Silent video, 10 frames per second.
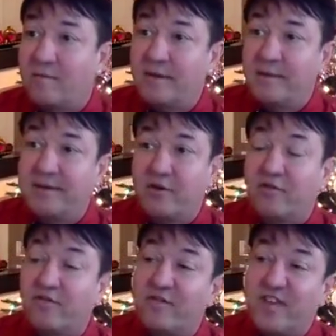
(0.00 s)
maybe you're
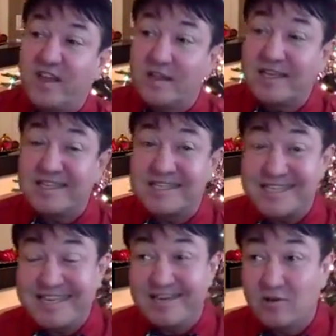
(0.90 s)
feeling
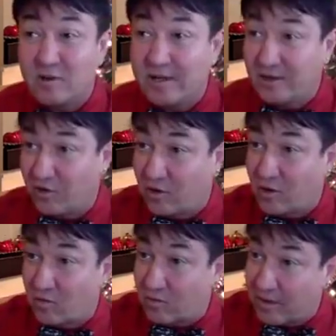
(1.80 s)
single in your
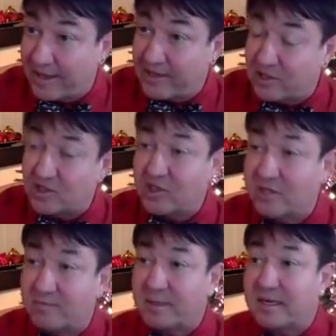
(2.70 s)
own
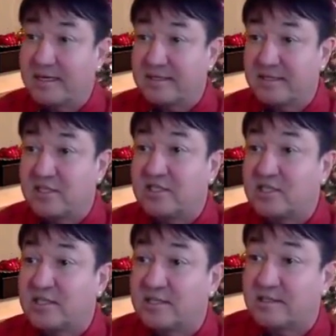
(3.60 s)
relationship because it
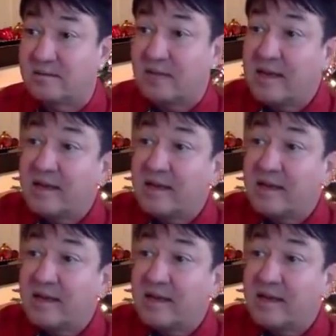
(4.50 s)
just isn't